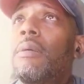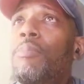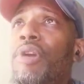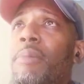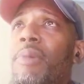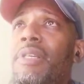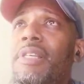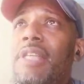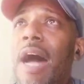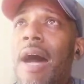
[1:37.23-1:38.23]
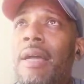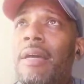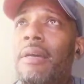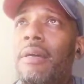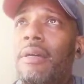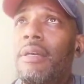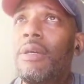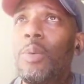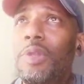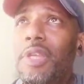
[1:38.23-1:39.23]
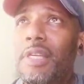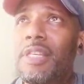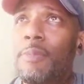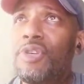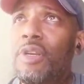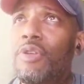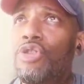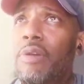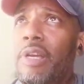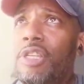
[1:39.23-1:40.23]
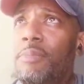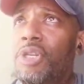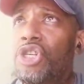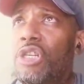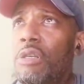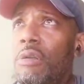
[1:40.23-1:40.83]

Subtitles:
Pretty much stock, with the exception of the transmission,